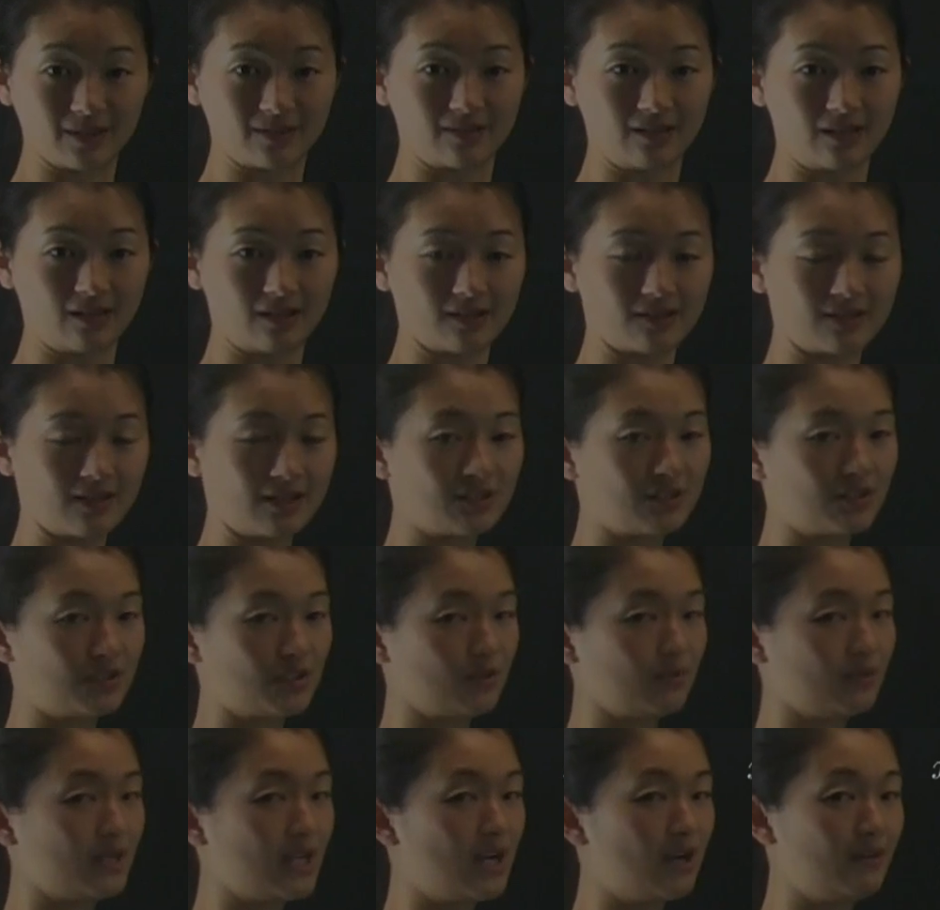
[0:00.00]
data set.
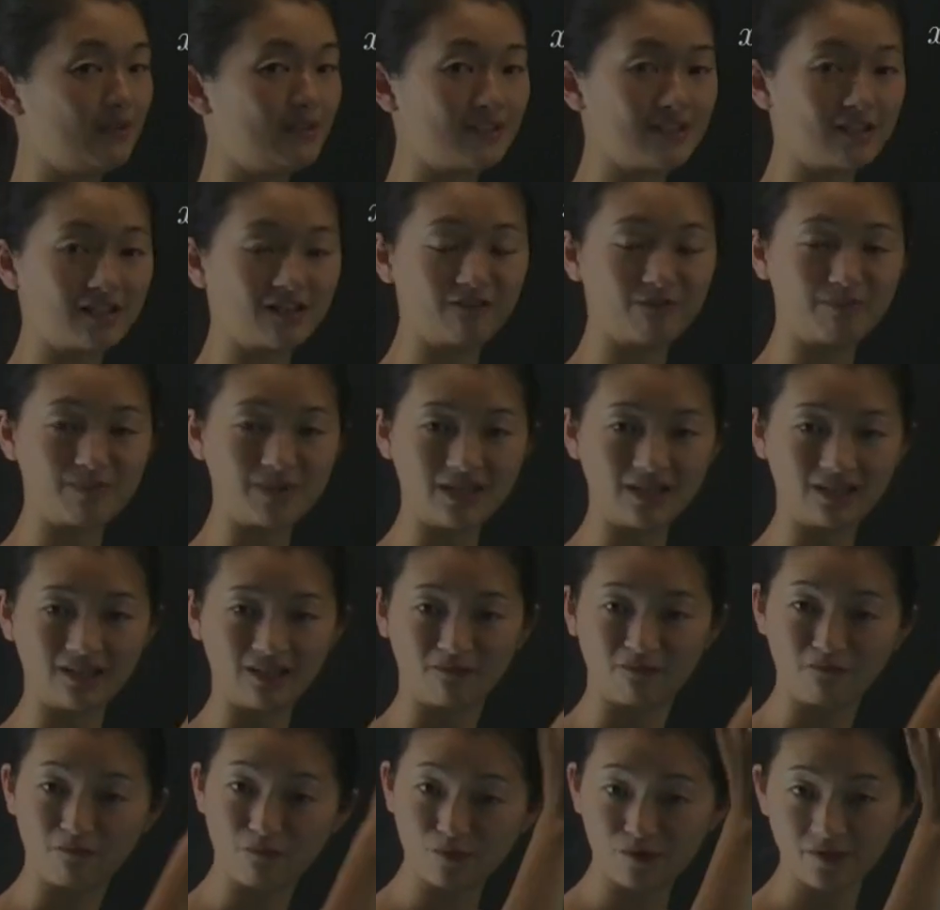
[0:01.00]
So now, instead of being
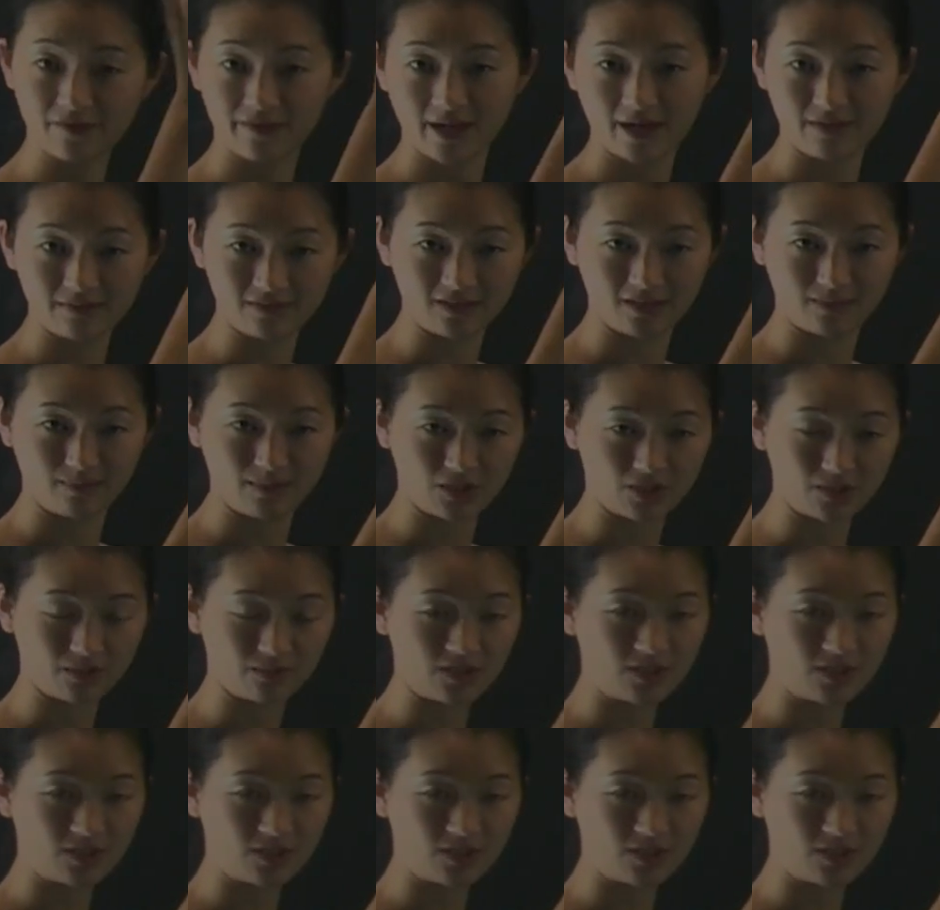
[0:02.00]
in 4,000 dimensional